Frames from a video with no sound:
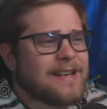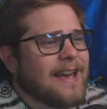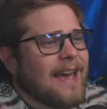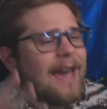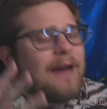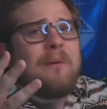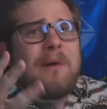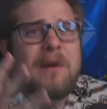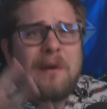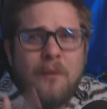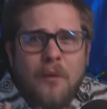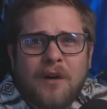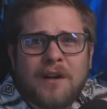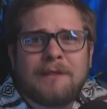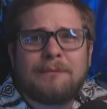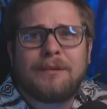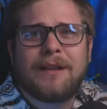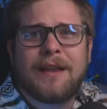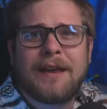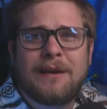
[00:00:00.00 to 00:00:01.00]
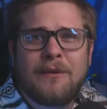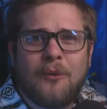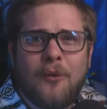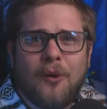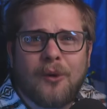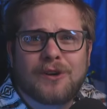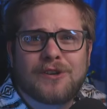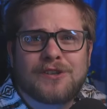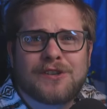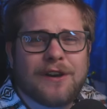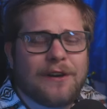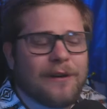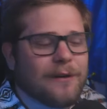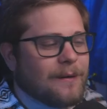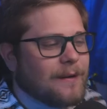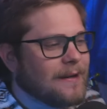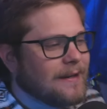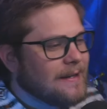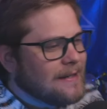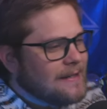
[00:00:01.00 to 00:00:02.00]
and we want to play Warzone.
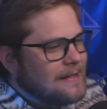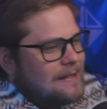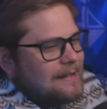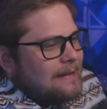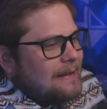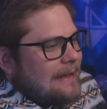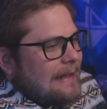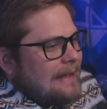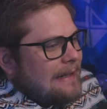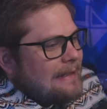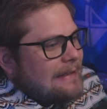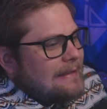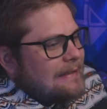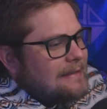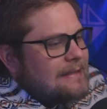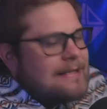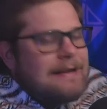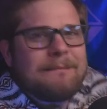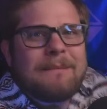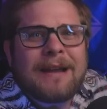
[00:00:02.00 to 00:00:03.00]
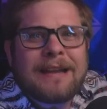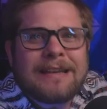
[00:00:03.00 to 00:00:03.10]
Somebody's